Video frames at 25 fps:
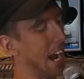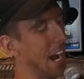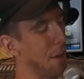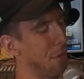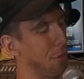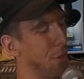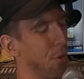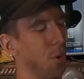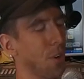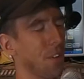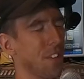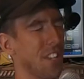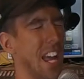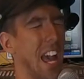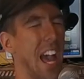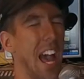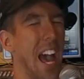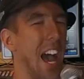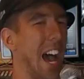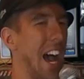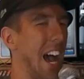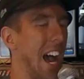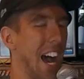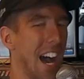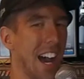I thought,
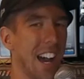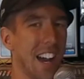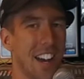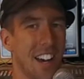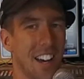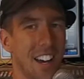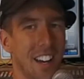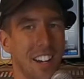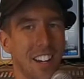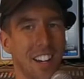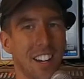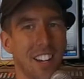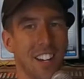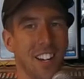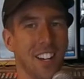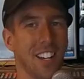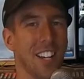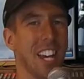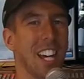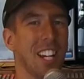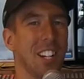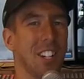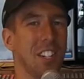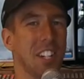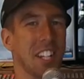"Nah,
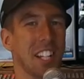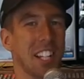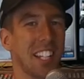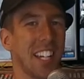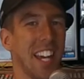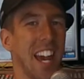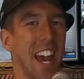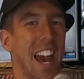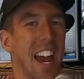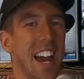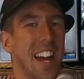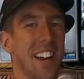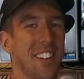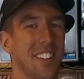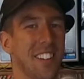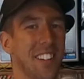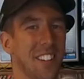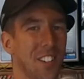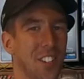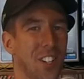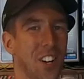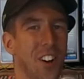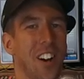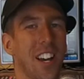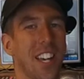Yes, you can.
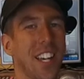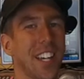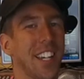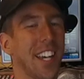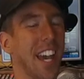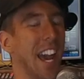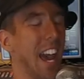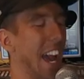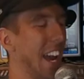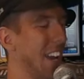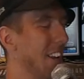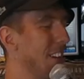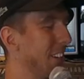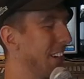Sure, you can.